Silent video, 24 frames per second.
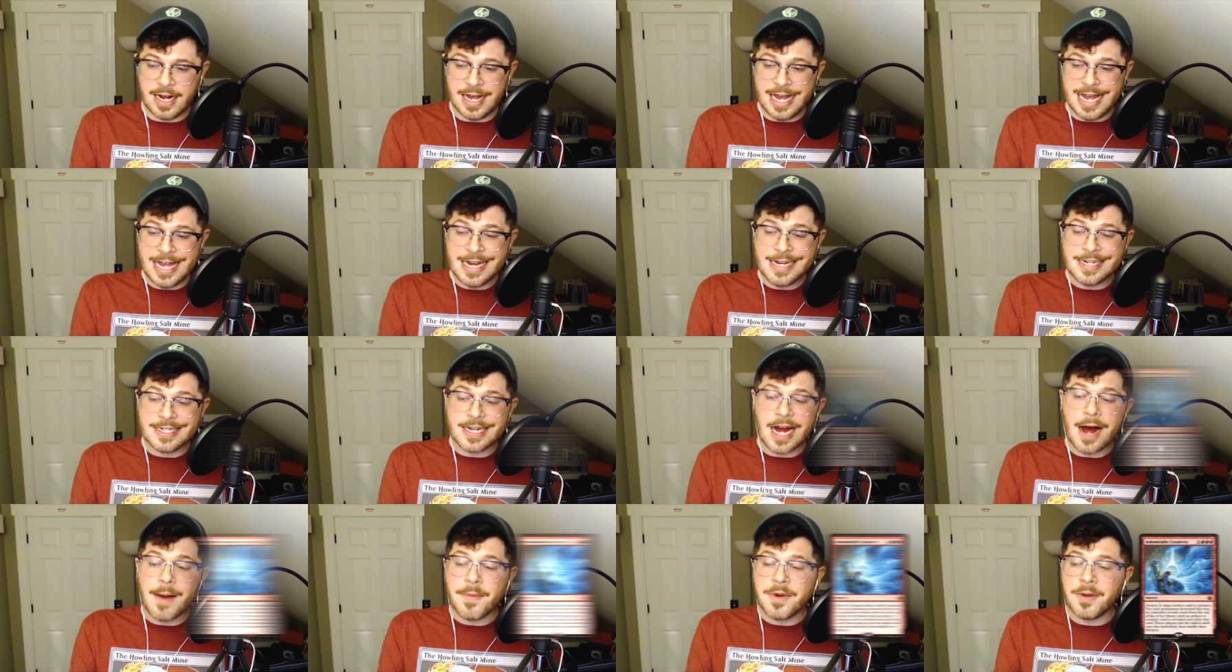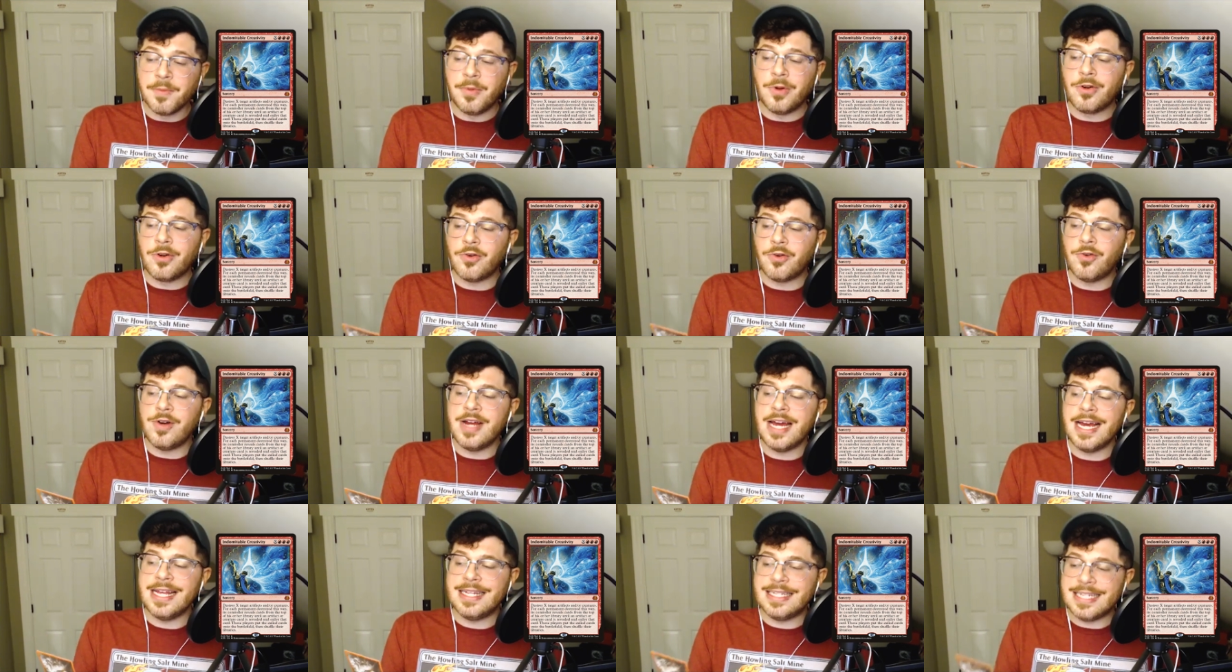Indomitable
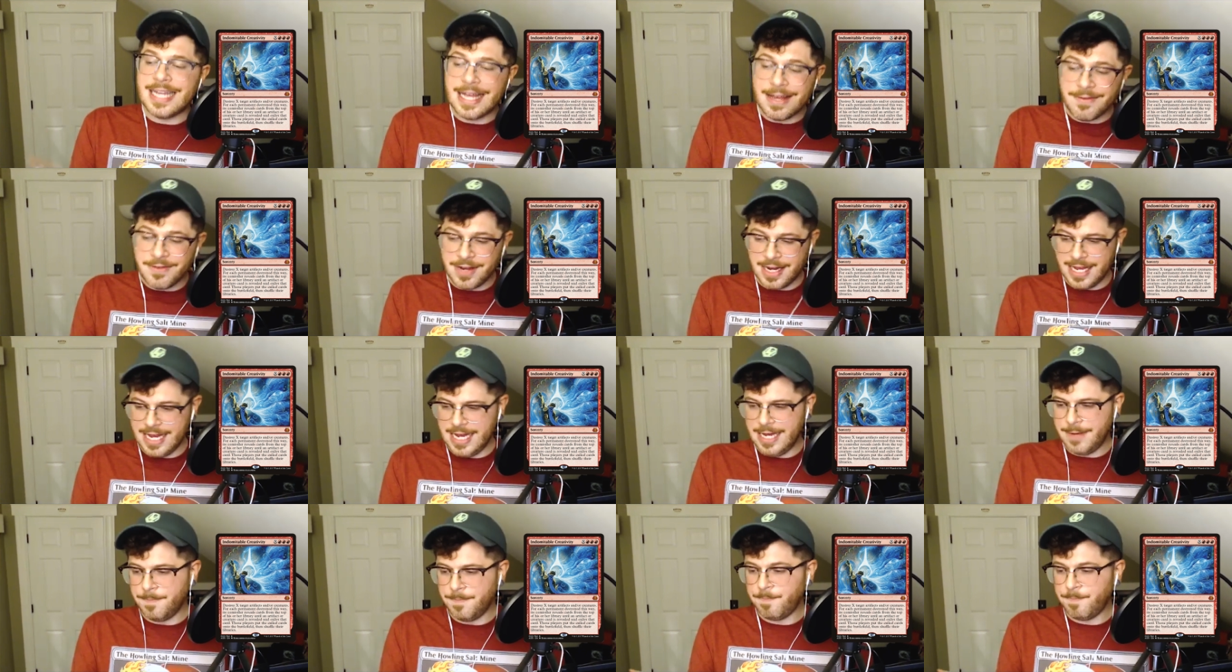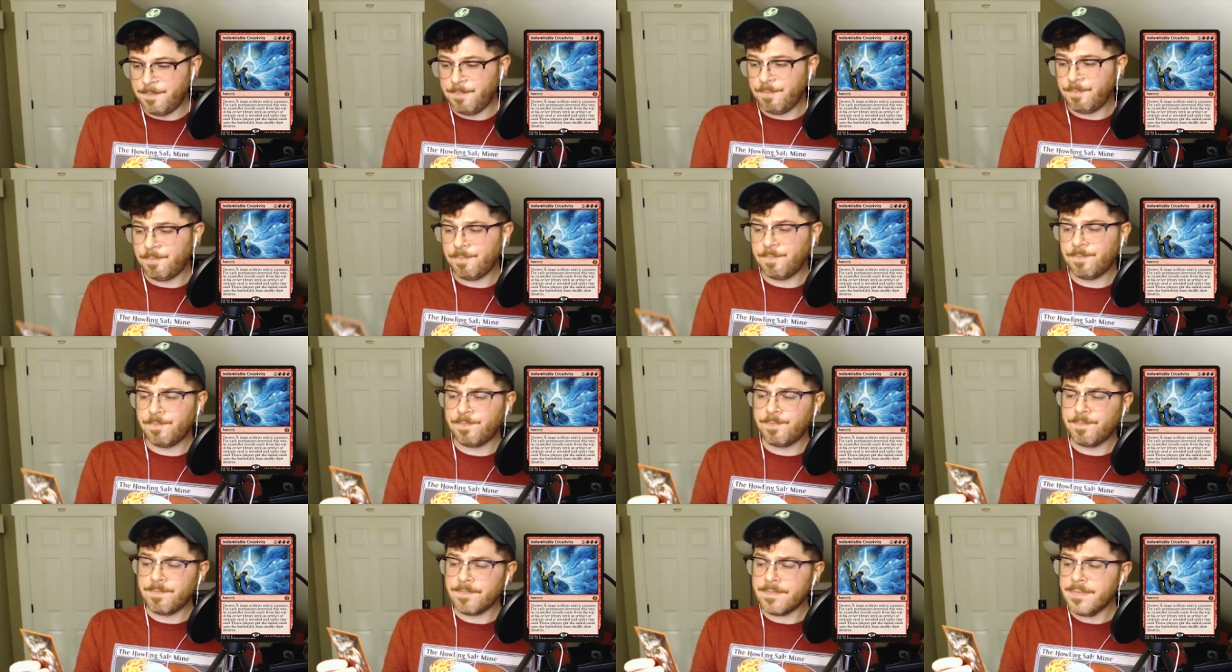Creativity.
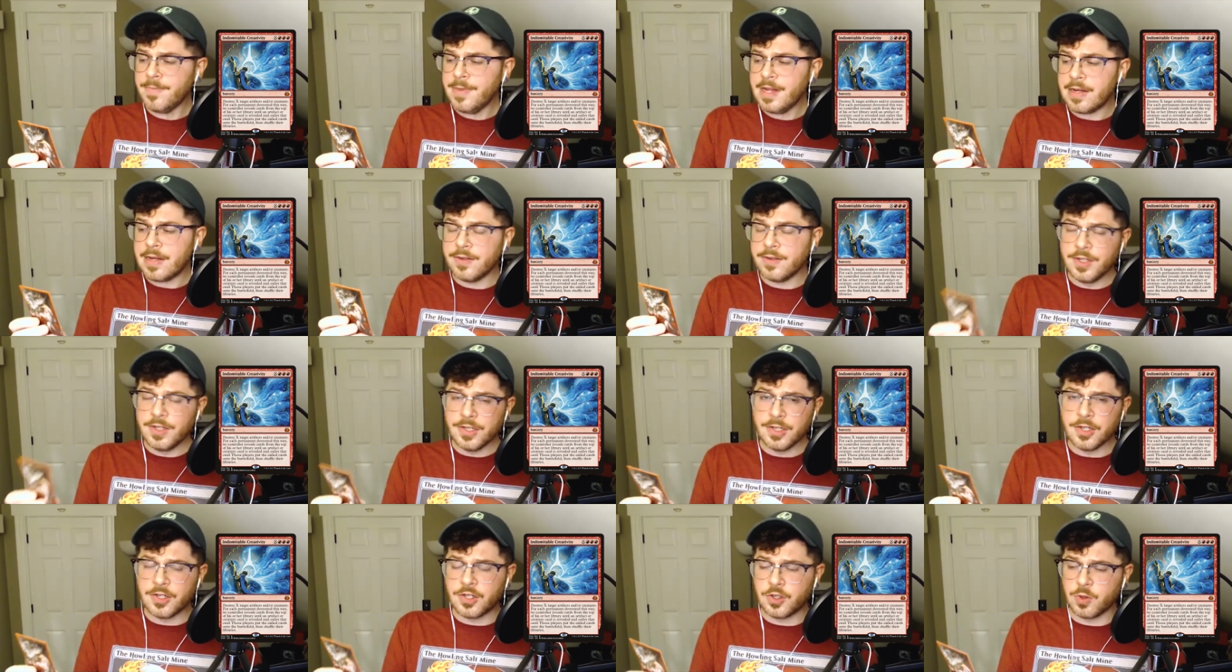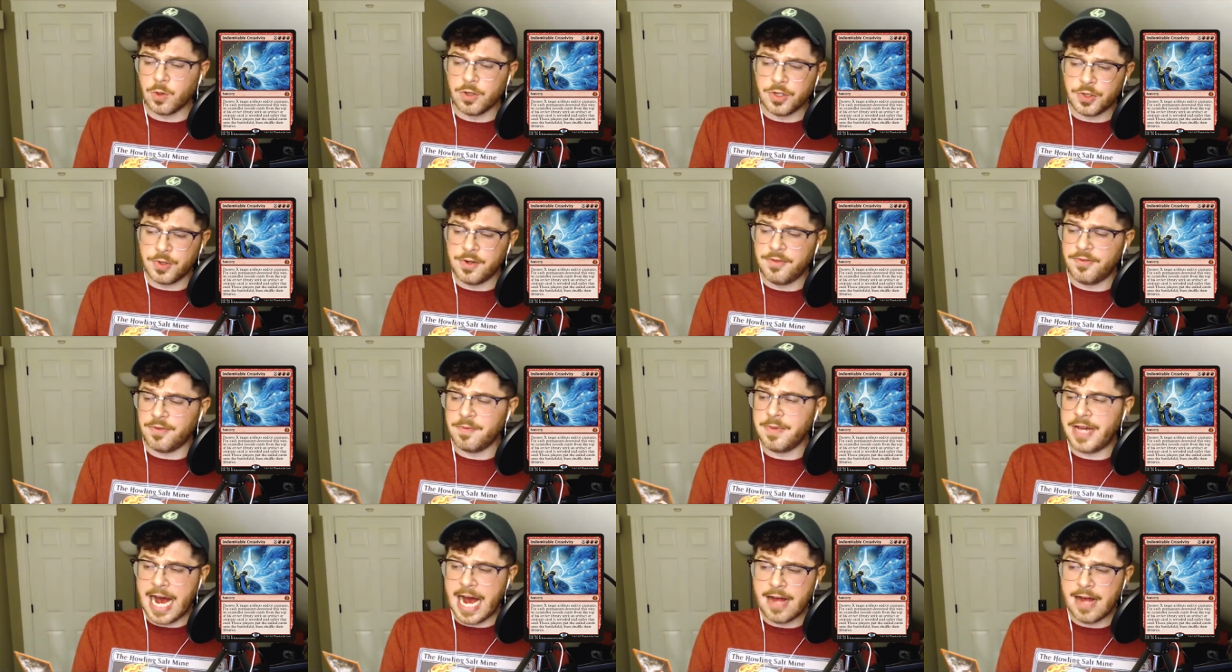This is a sorcery
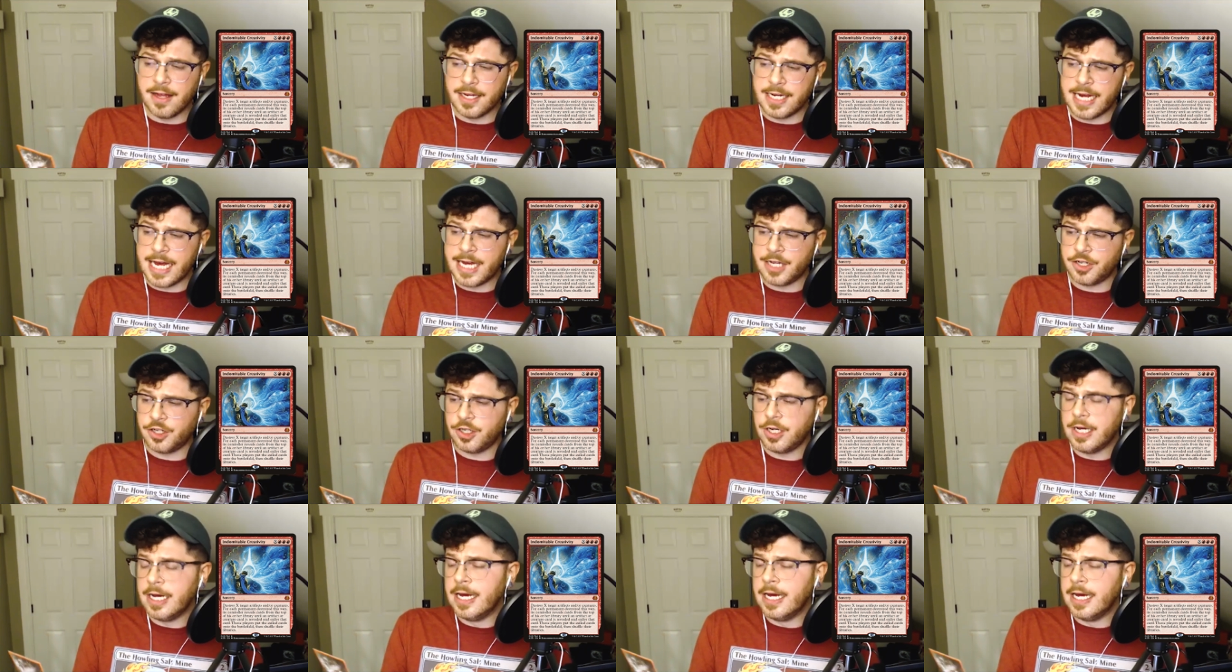from Kaladesh.